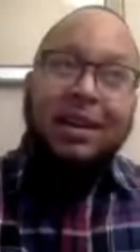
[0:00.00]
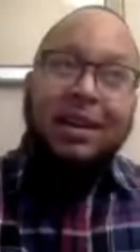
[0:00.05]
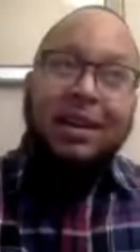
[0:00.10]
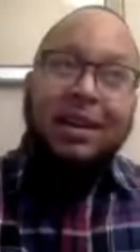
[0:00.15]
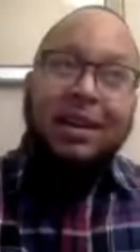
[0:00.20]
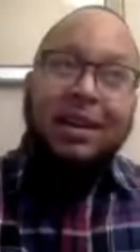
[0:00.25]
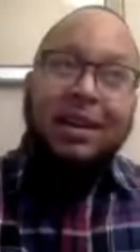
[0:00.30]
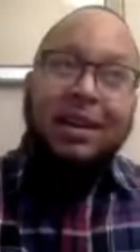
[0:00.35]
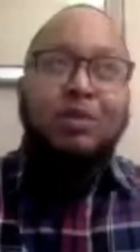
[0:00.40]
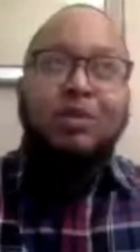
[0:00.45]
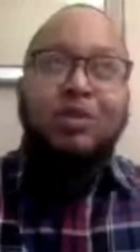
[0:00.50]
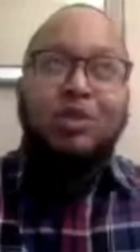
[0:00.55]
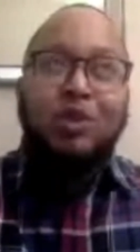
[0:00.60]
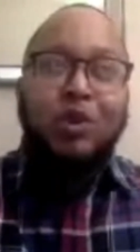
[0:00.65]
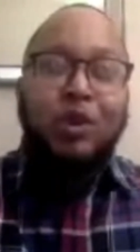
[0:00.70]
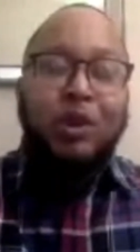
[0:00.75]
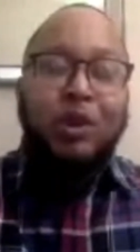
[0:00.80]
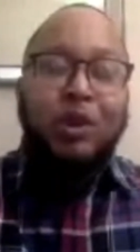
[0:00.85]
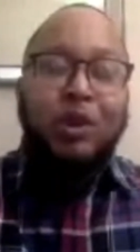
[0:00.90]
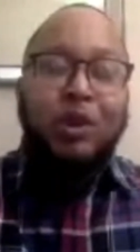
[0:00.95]
still
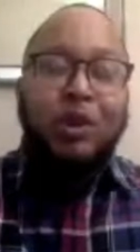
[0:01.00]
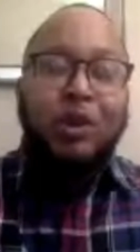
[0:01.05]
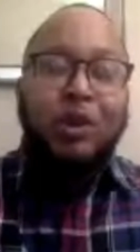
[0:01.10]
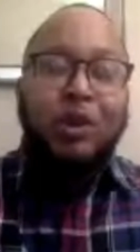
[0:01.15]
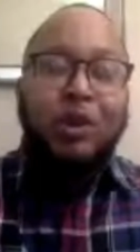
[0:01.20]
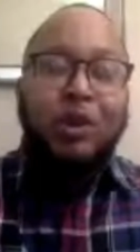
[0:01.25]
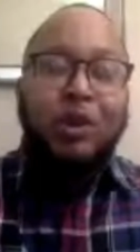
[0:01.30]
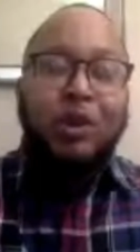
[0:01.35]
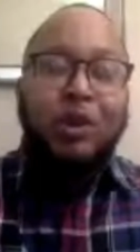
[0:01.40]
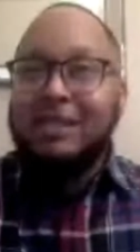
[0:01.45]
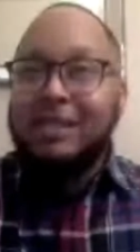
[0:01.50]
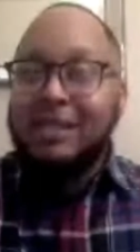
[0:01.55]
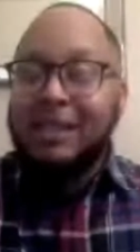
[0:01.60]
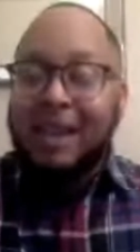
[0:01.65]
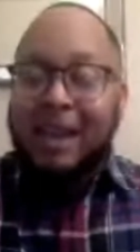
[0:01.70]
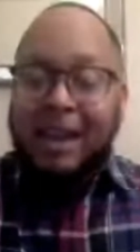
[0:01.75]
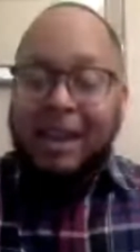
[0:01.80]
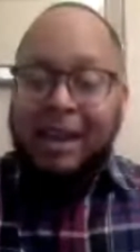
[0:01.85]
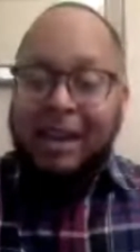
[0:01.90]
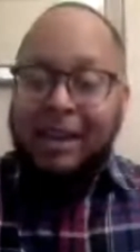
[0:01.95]
joining
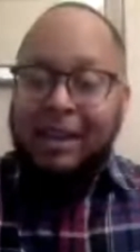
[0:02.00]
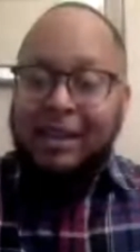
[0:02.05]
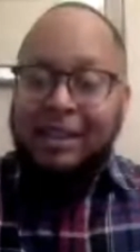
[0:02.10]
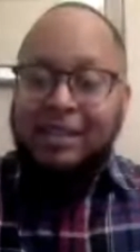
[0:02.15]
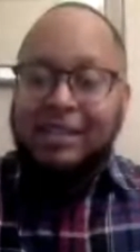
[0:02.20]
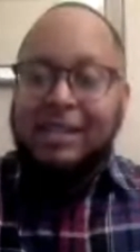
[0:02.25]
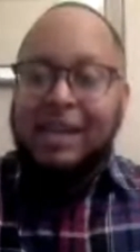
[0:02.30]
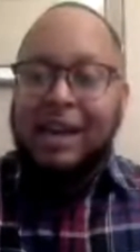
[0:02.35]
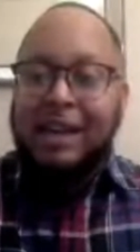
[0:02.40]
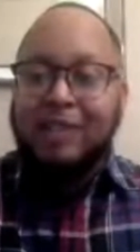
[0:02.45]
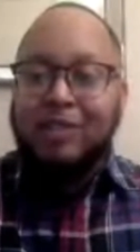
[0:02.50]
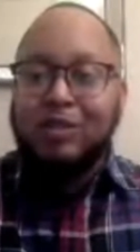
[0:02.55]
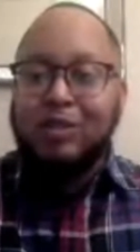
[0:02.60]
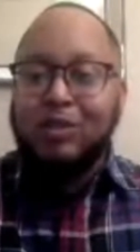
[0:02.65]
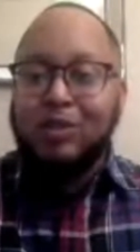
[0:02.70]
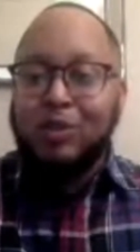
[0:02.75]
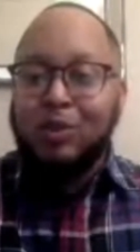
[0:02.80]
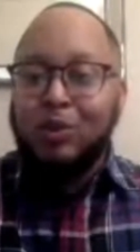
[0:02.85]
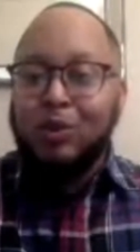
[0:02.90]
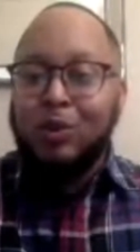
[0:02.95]
PTAs after
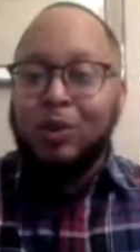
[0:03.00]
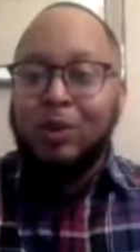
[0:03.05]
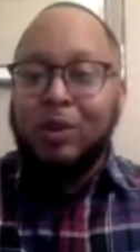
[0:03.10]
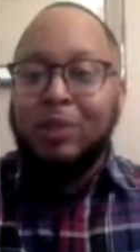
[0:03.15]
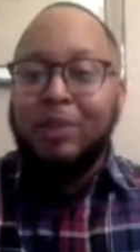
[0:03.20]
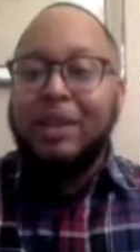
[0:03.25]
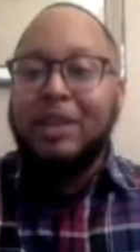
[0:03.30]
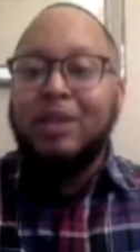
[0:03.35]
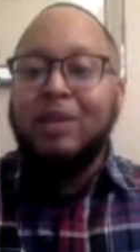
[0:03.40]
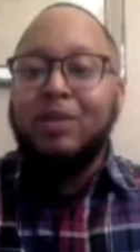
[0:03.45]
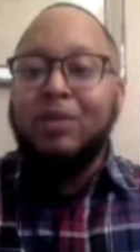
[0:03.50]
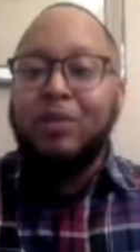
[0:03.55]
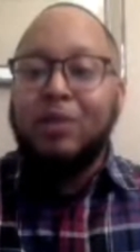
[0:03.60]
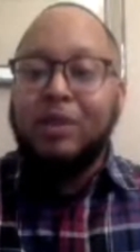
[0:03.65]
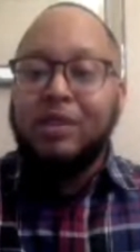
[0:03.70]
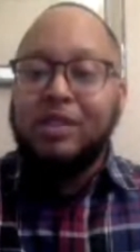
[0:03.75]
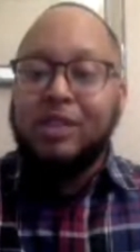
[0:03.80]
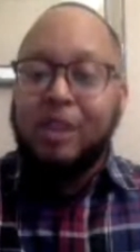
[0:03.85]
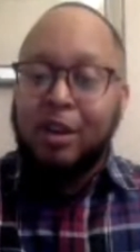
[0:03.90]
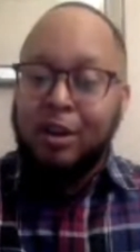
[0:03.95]
school and making your
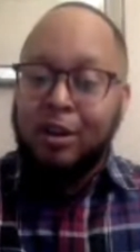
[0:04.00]
voice